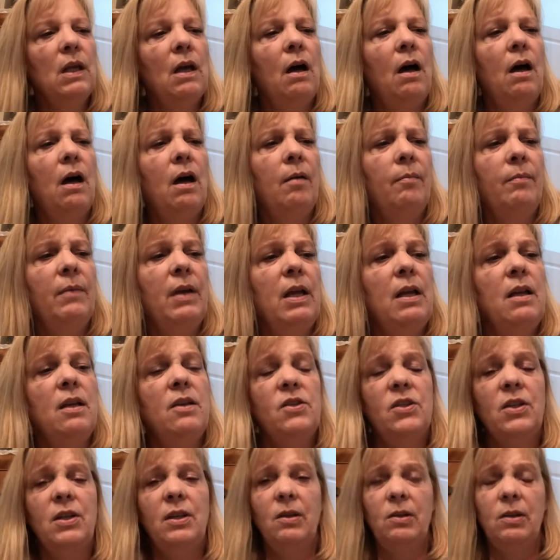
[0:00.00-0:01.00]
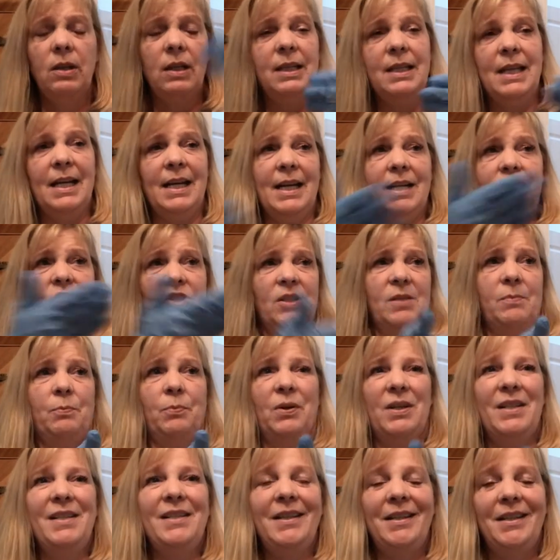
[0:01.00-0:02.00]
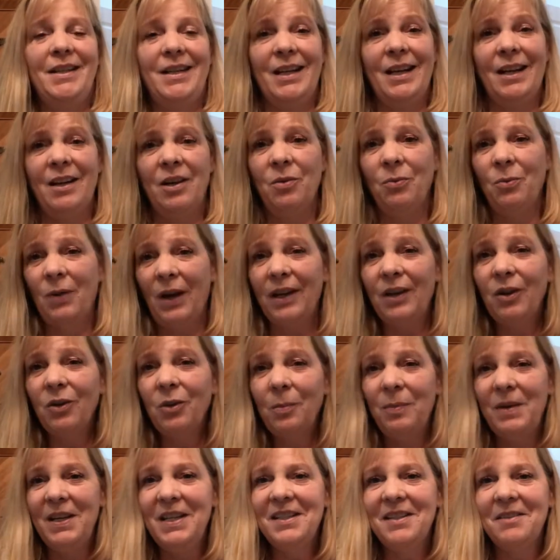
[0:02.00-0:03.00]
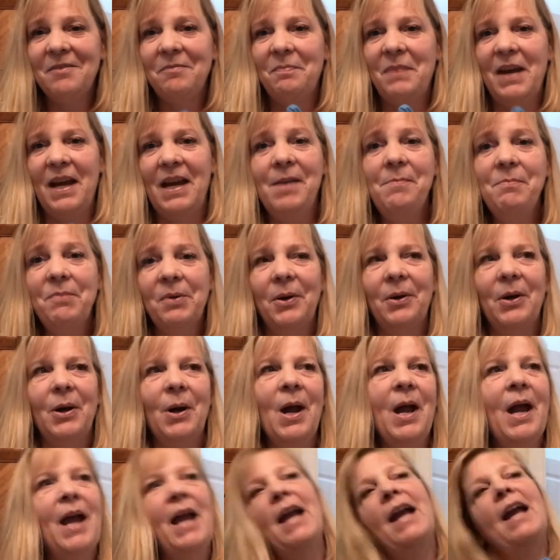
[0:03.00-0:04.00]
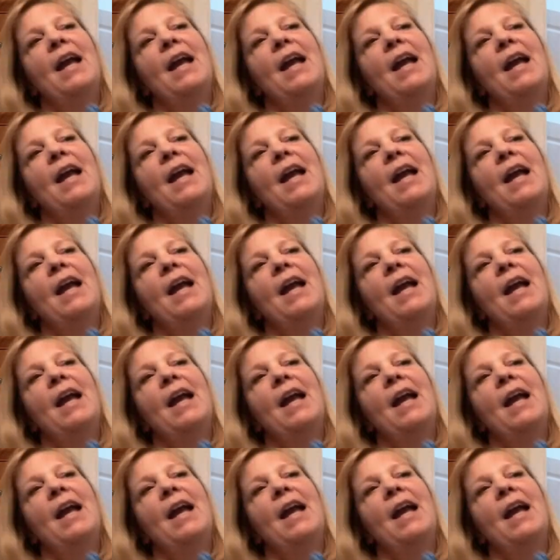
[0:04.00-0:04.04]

Um, so then I just printed it on a regular piece of paper